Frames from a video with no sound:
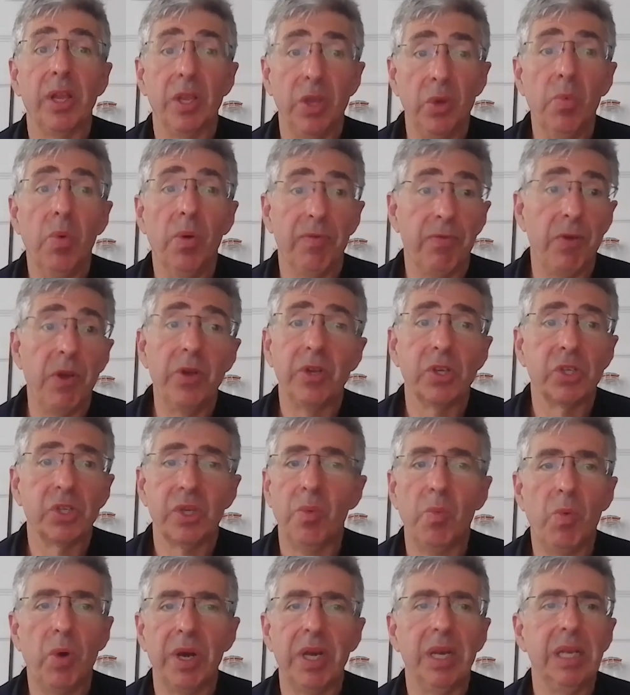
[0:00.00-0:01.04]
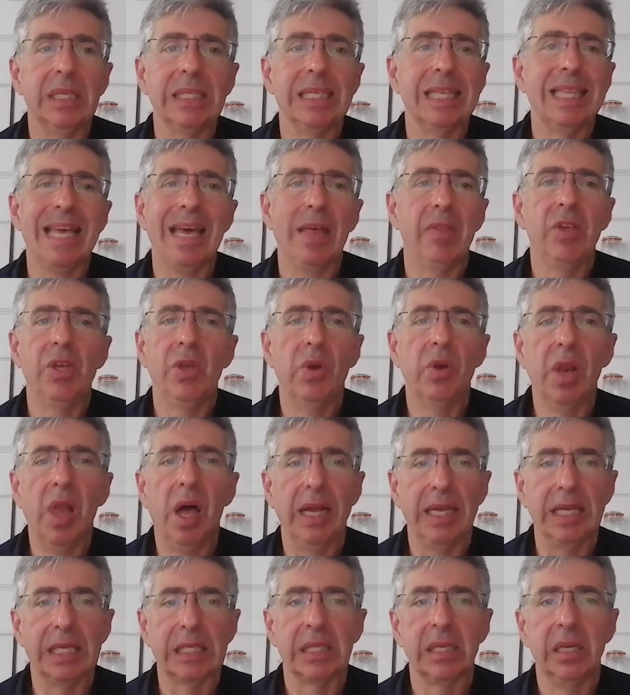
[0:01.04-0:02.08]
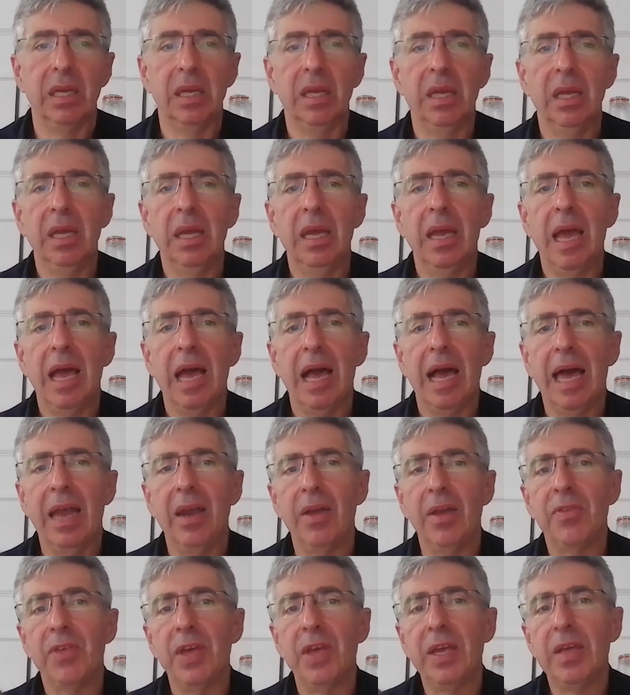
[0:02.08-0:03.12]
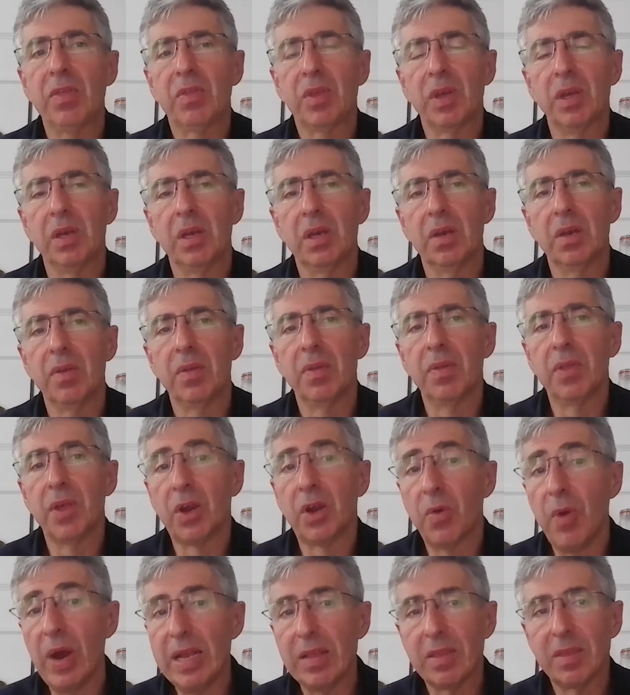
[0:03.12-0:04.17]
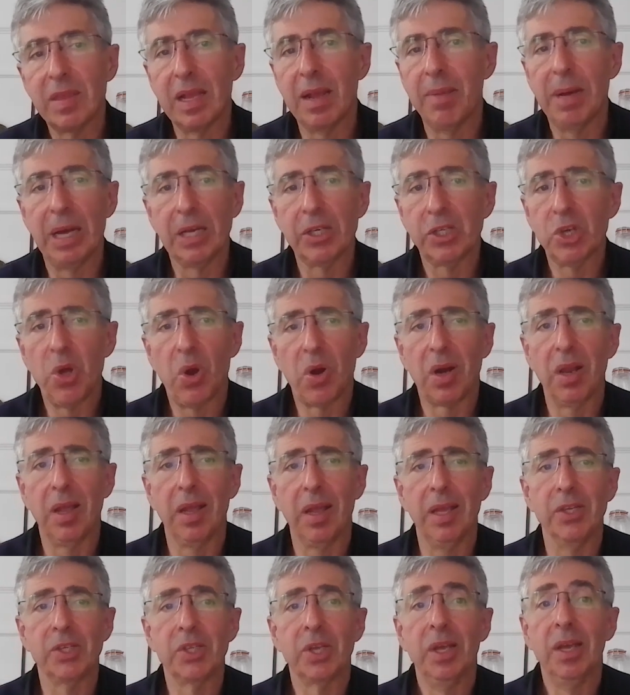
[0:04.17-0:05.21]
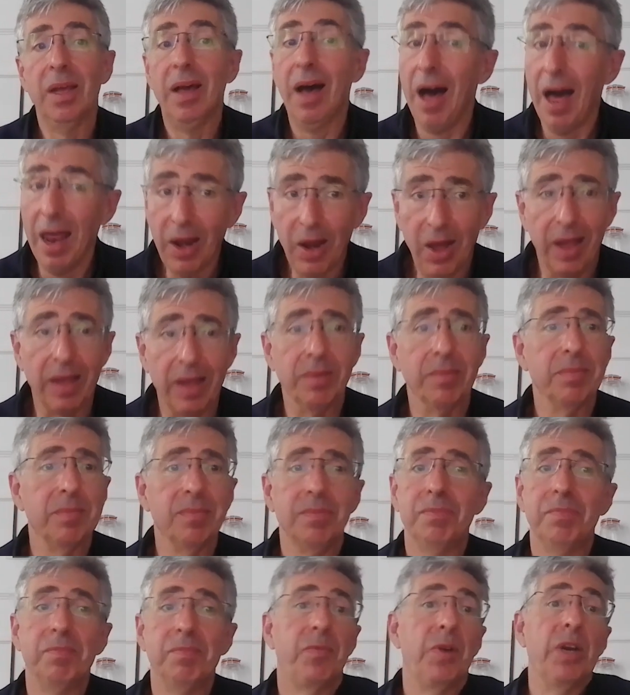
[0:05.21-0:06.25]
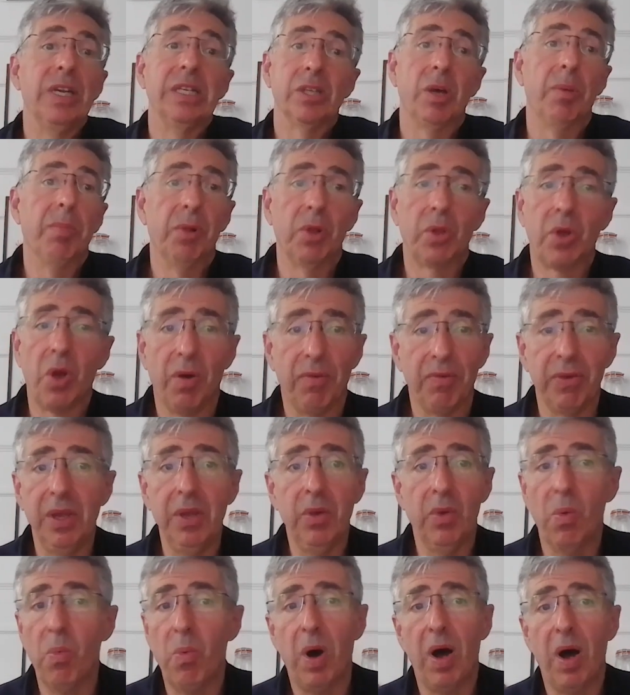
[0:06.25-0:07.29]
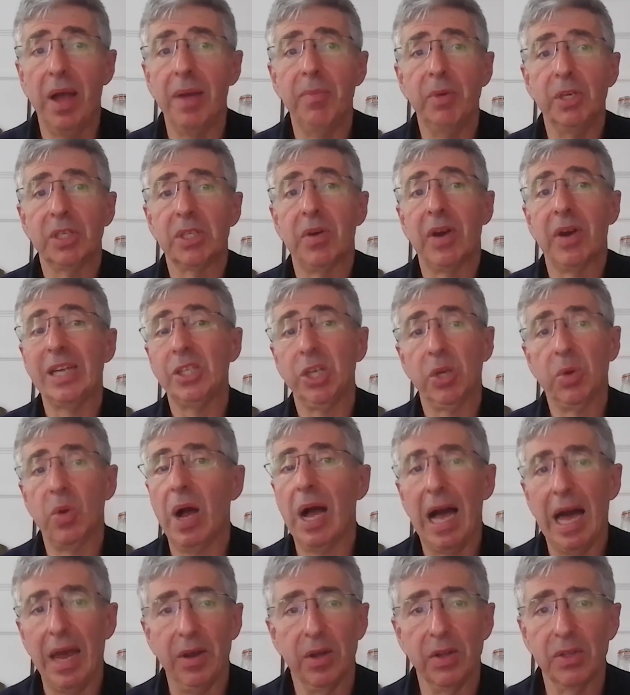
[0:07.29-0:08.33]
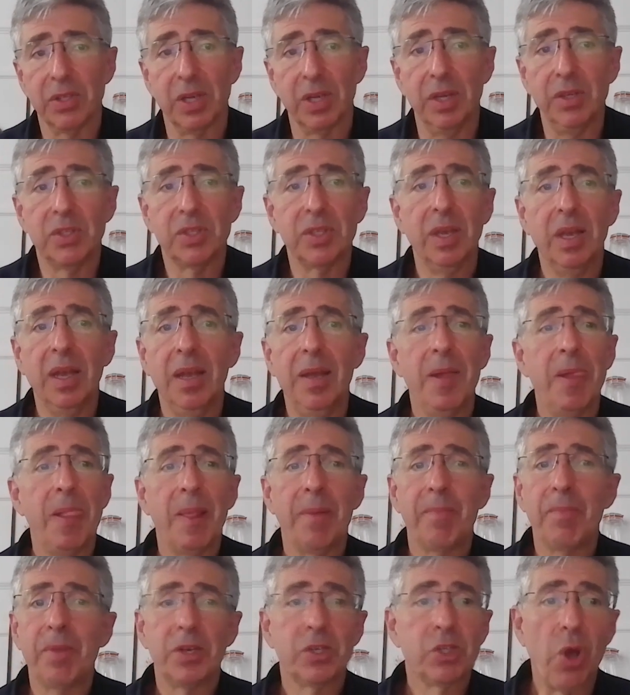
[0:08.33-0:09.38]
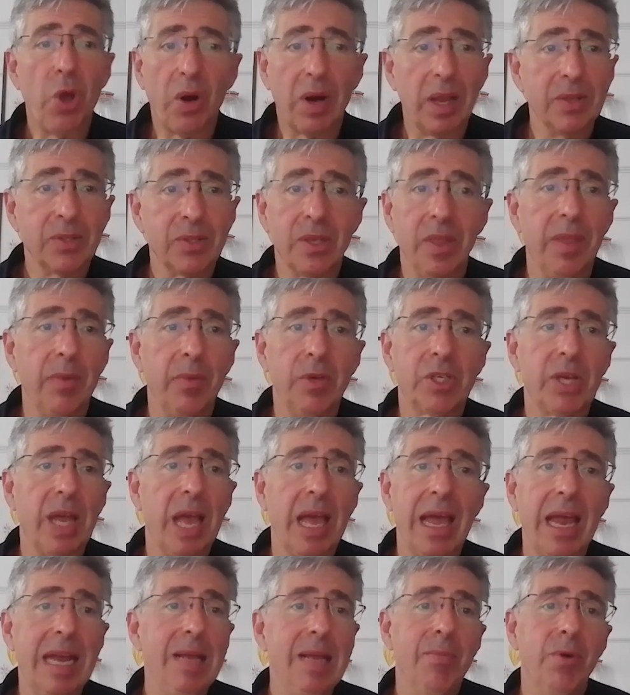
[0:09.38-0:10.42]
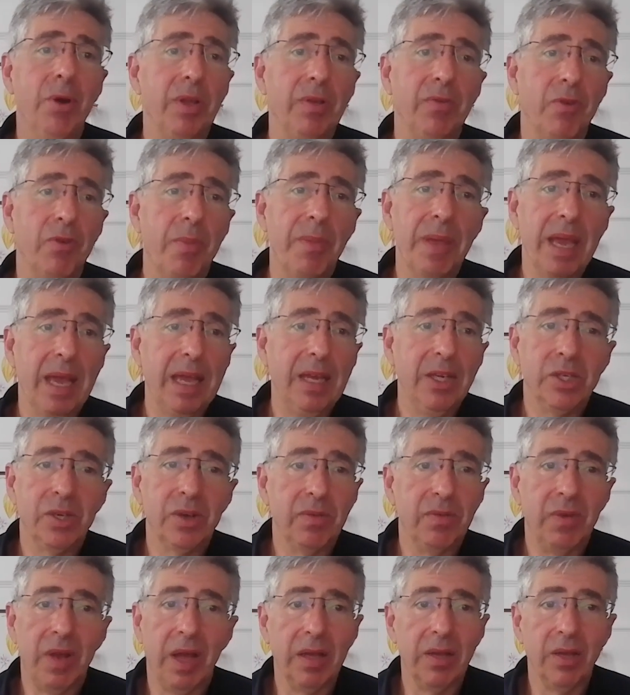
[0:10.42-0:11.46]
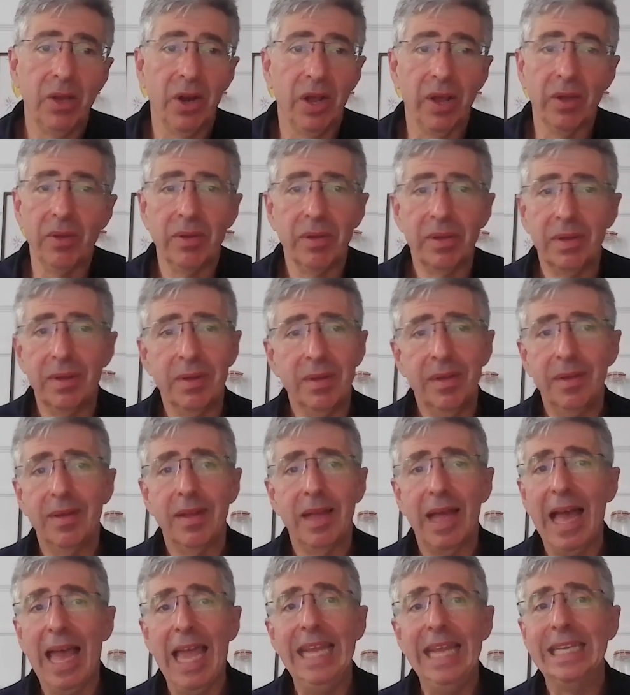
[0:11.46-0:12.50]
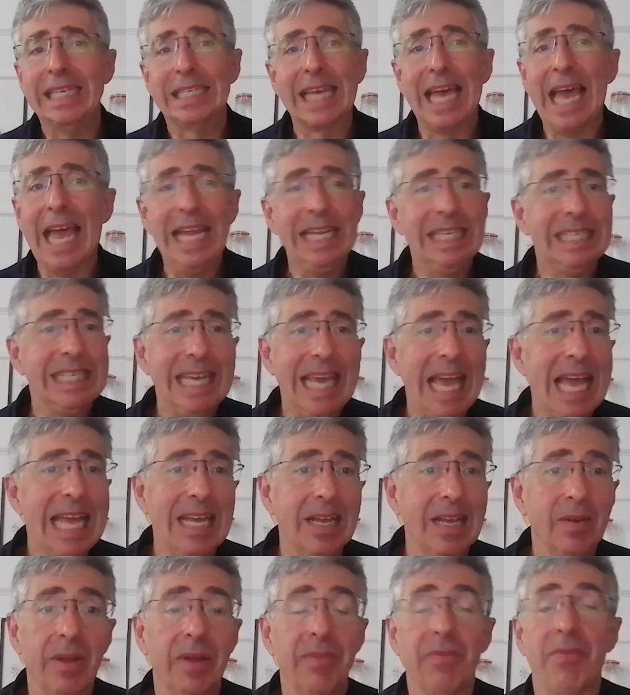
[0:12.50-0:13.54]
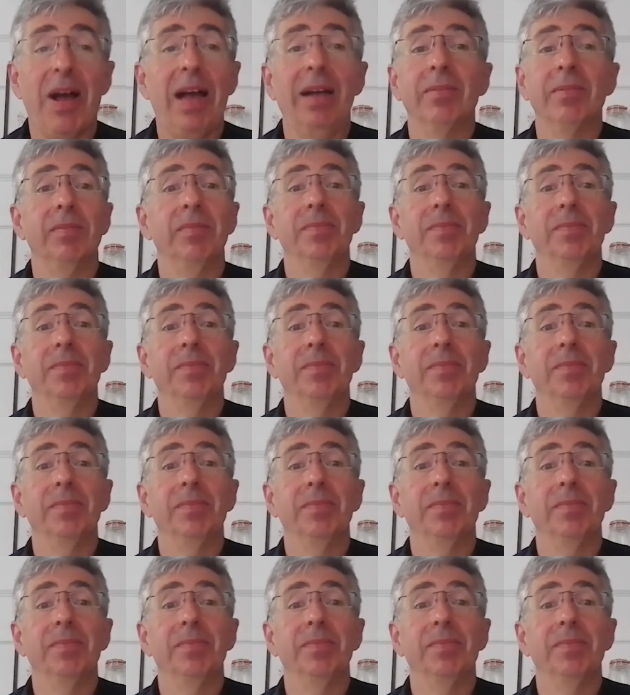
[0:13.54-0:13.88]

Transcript: you will focus on what it is in there that you liked. And I think that the great thing about chocolate is, unlike, for example, coffee or wine, which are actually quite adult tastes, chocolate is something which anybody from the age of 8 to 88, in fact,